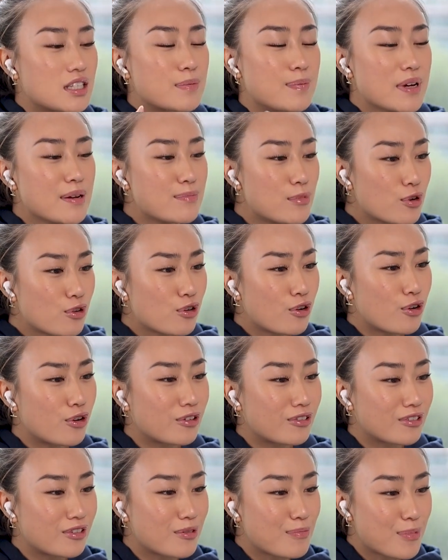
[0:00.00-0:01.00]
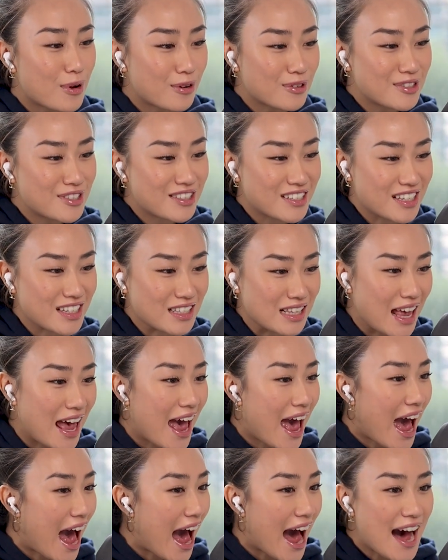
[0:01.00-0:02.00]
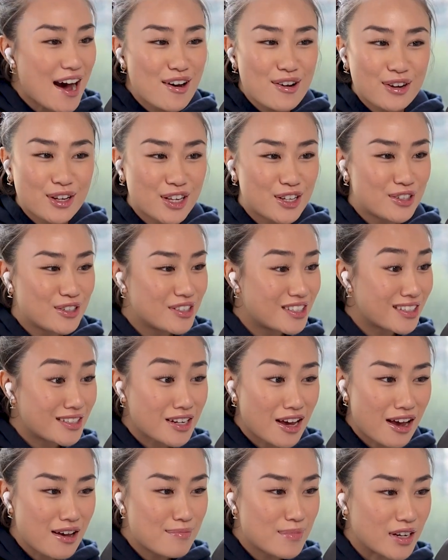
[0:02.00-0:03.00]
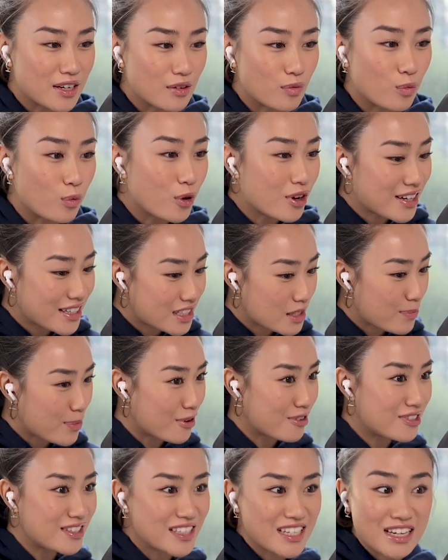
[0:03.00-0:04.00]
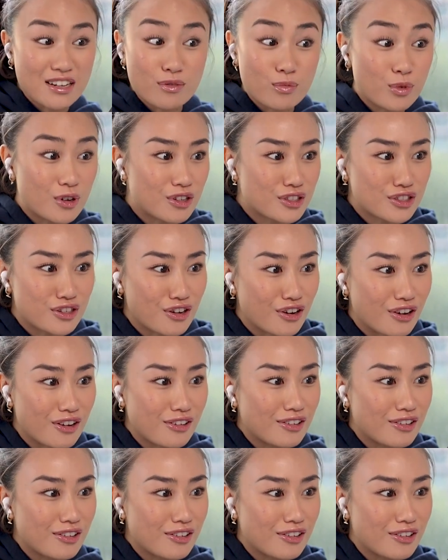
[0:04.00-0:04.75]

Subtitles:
speak more on Ponzi's, how can you determine what is a Ponzi and what's not?